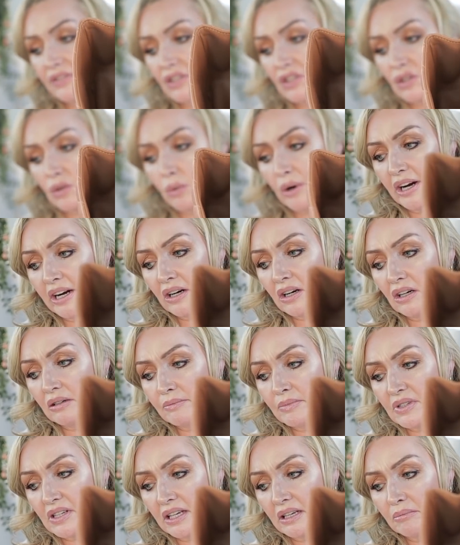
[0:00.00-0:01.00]
the square
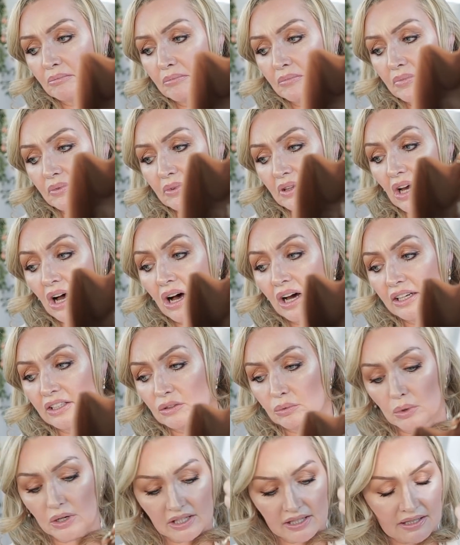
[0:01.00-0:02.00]
comes in, the
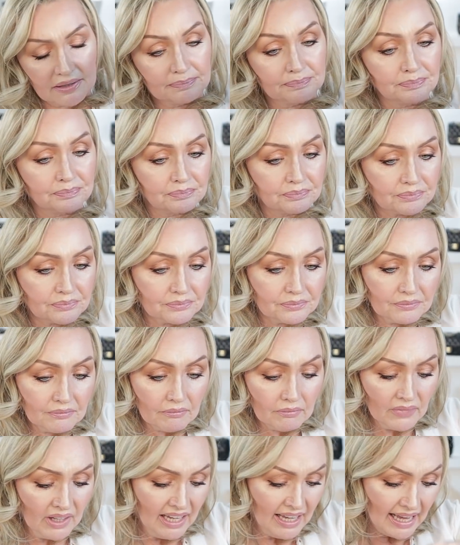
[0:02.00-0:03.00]
height wise.
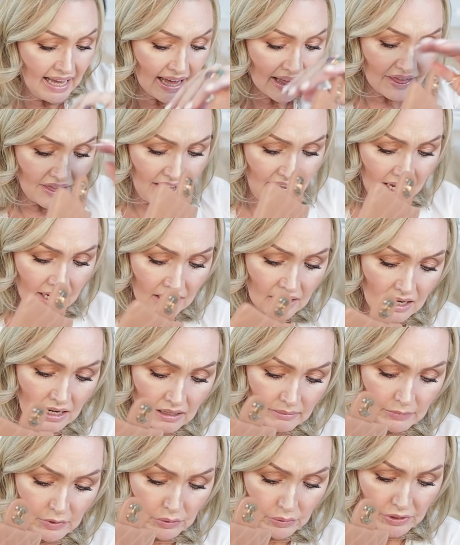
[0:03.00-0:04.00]
Then
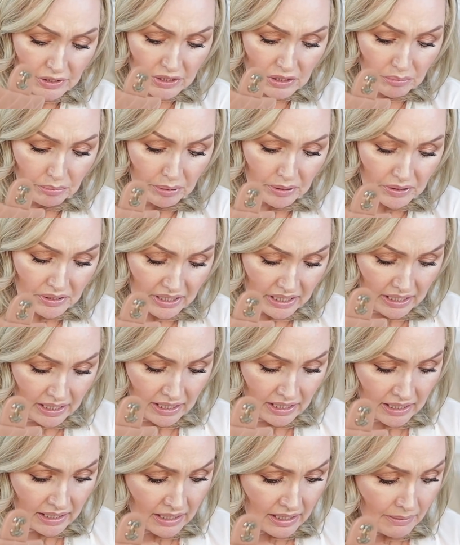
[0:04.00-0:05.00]
I'm going to put
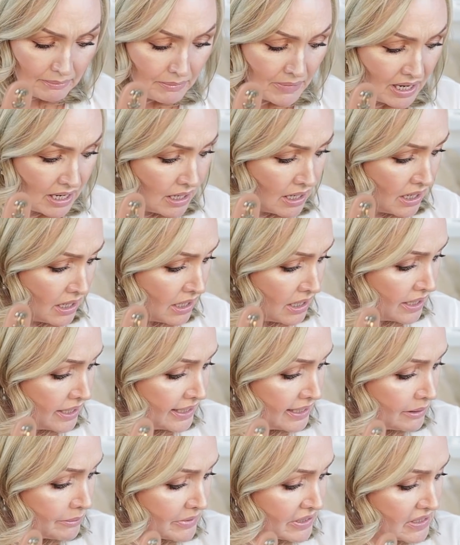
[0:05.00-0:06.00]
in my,
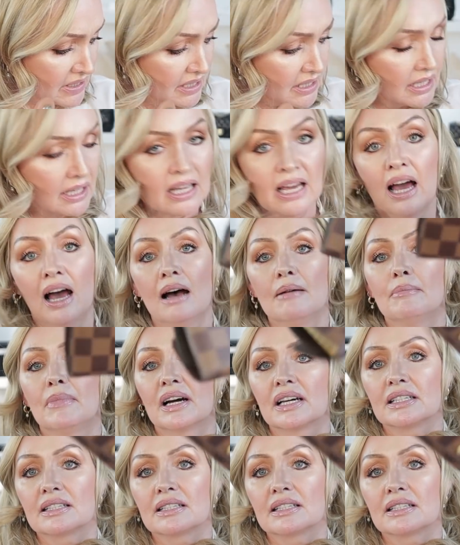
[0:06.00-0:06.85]
let me see, my